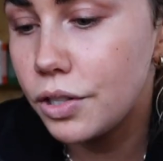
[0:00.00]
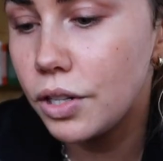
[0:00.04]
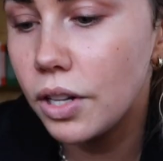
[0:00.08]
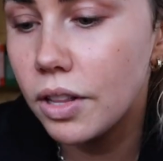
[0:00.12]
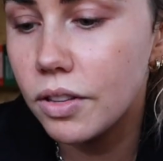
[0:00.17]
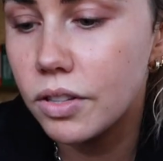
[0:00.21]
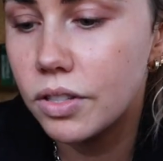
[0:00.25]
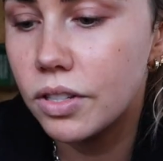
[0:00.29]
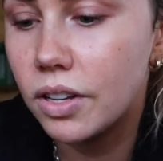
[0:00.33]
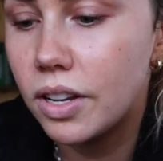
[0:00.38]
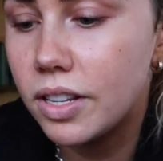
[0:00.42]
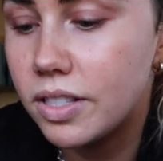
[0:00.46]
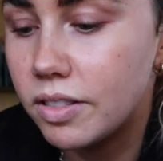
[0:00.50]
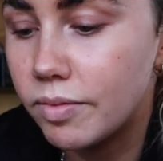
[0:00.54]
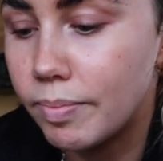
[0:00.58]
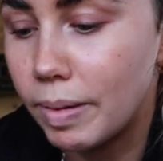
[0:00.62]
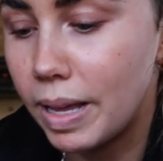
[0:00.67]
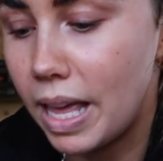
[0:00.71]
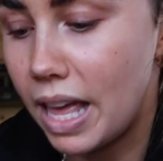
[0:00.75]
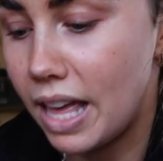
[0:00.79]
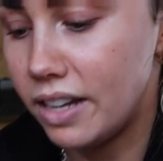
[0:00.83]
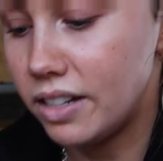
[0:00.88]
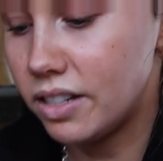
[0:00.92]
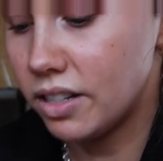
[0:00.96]
literally like the size of
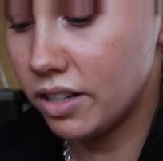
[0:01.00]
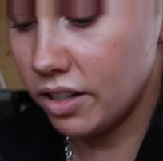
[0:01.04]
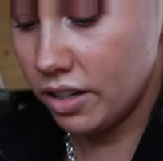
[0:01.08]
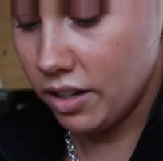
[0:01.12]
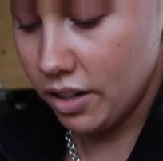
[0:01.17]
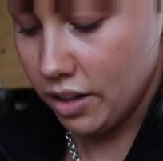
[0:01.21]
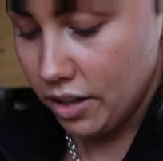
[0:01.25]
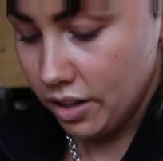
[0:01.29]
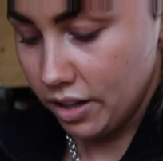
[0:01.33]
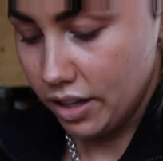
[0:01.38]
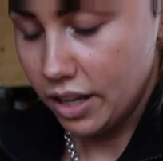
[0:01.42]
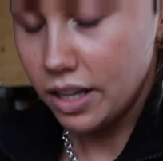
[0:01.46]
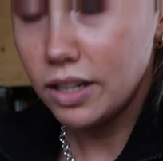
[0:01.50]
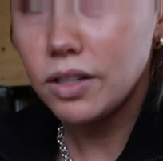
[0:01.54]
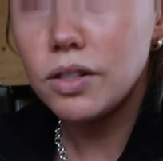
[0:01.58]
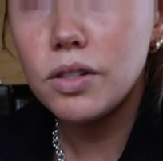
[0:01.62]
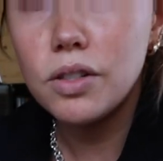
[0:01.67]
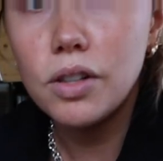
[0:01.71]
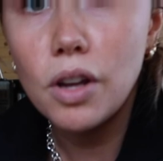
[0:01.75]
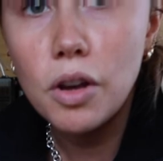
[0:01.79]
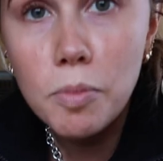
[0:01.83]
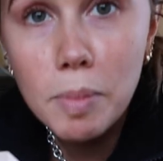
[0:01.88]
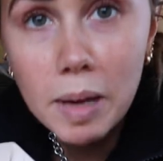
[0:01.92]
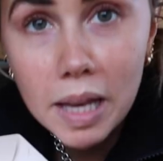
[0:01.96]
my head. It's
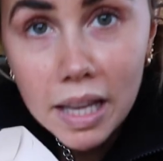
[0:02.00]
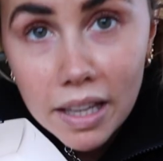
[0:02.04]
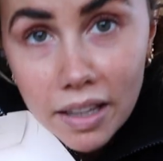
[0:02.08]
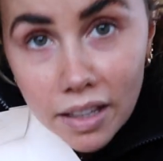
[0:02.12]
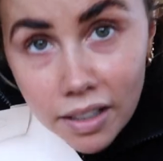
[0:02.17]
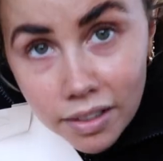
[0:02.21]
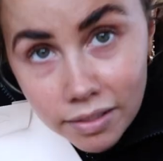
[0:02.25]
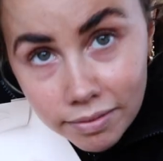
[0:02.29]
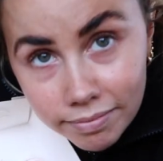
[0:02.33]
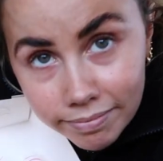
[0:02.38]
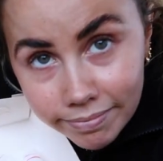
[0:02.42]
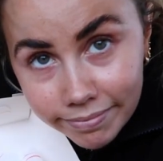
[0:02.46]
so big.